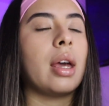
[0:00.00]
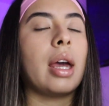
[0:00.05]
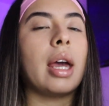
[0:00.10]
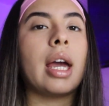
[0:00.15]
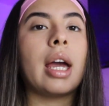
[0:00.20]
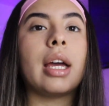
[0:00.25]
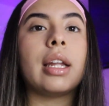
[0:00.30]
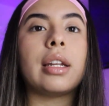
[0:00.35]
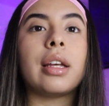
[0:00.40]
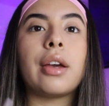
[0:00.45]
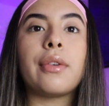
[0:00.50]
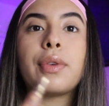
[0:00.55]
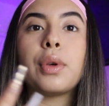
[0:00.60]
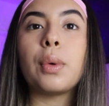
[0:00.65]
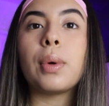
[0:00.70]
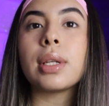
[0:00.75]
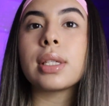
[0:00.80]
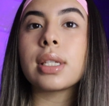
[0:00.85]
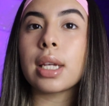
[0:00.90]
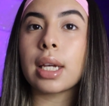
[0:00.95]
And if you
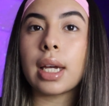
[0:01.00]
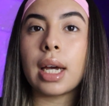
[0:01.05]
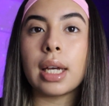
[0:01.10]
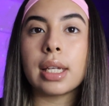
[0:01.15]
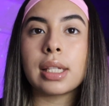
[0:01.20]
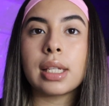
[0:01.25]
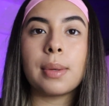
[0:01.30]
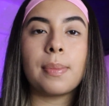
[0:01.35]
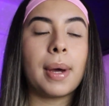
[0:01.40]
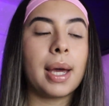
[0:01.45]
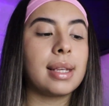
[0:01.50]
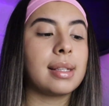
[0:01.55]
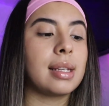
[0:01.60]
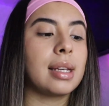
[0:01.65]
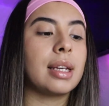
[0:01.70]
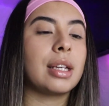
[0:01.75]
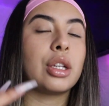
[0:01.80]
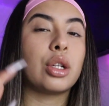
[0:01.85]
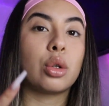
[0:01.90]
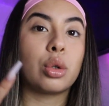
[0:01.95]
want to customize
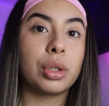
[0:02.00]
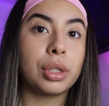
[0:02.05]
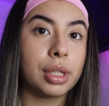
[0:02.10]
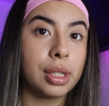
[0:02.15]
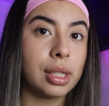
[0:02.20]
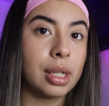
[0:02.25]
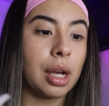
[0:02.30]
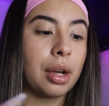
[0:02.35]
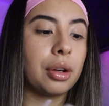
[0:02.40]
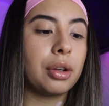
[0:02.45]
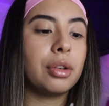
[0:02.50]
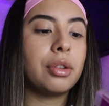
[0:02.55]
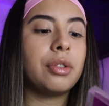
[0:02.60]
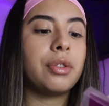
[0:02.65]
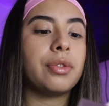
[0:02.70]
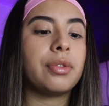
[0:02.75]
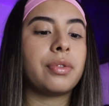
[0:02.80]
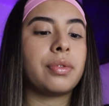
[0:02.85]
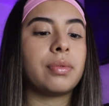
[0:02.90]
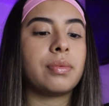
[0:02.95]
it
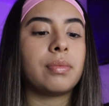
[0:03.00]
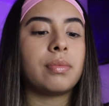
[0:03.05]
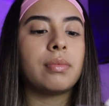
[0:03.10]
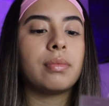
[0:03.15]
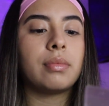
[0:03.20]
yourself,